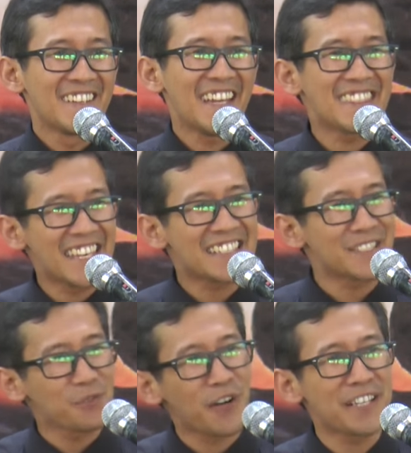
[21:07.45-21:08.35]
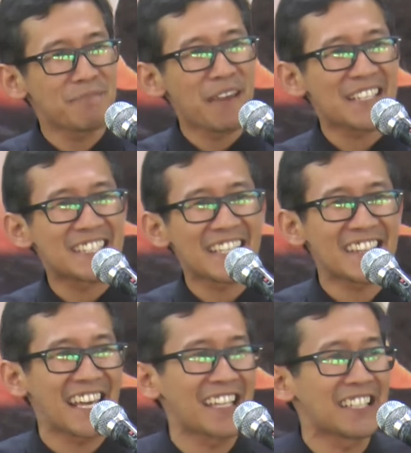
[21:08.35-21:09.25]
And this is one amazing
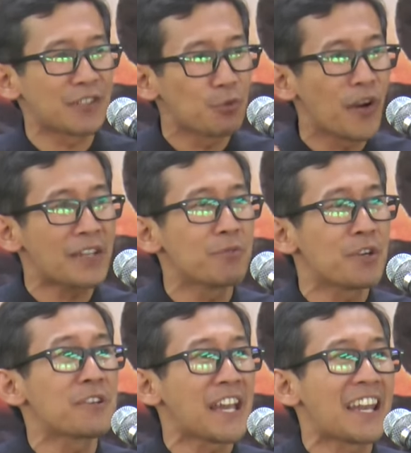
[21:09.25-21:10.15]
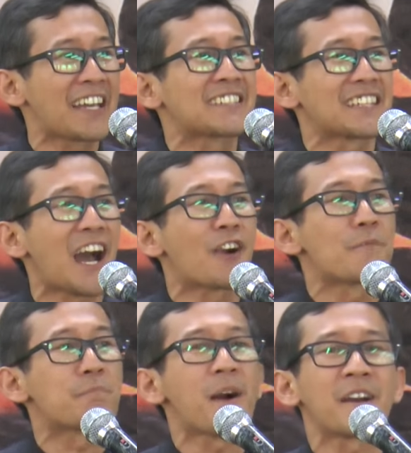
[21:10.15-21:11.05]
thing that when we realize that our
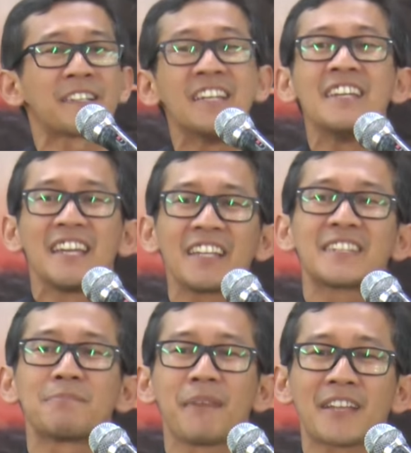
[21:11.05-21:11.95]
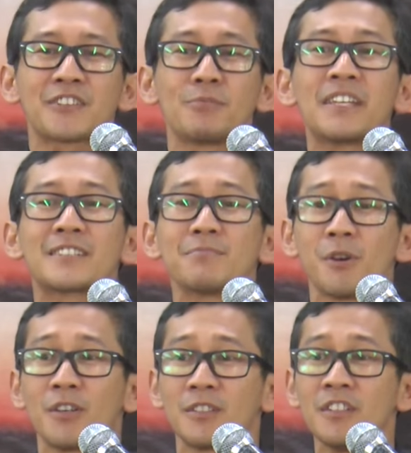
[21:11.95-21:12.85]
part is immeasurably
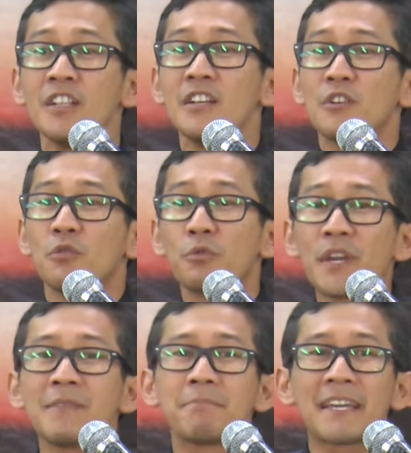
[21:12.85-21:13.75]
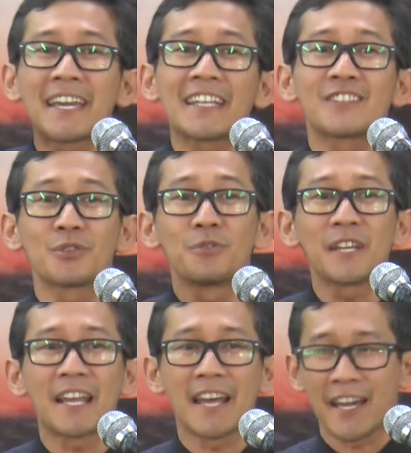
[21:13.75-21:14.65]
small, we begin to
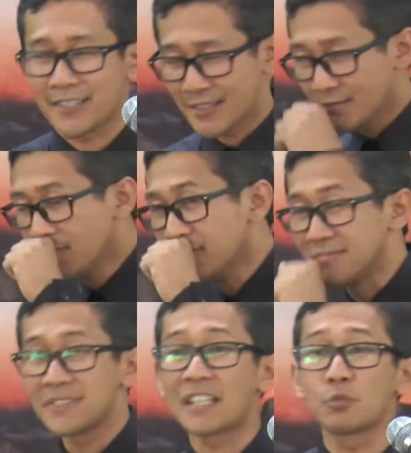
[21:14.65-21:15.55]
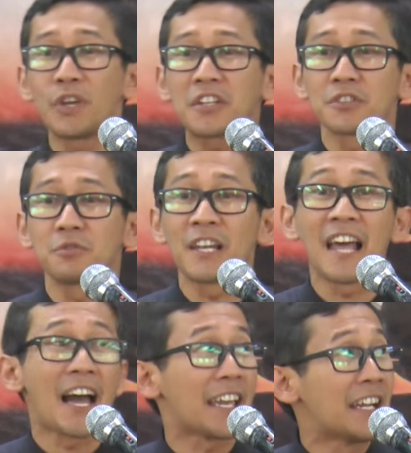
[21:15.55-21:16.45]
realize that we could
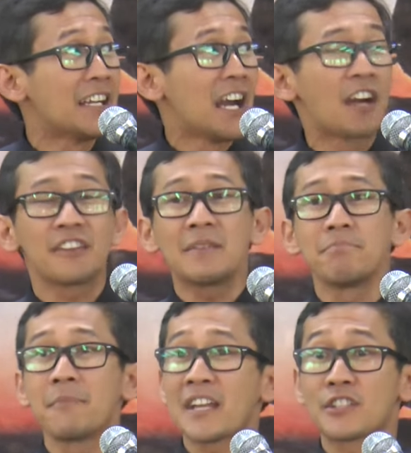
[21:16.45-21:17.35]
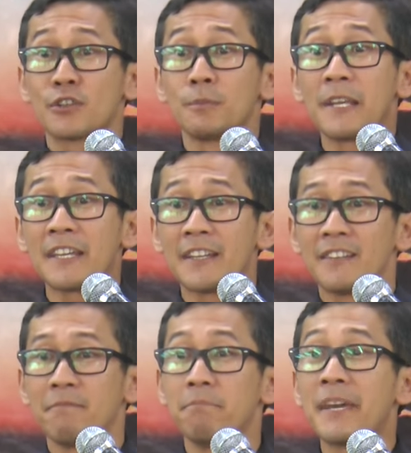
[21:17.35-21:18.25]
rely our immeasurably
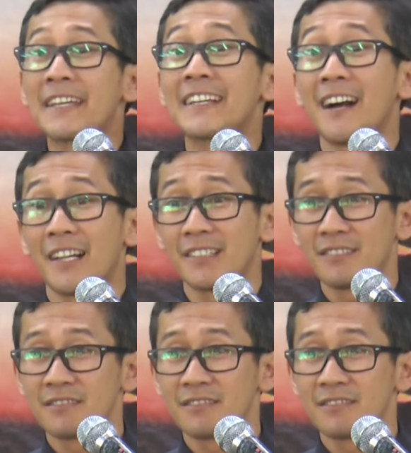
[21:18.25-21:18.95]
big God,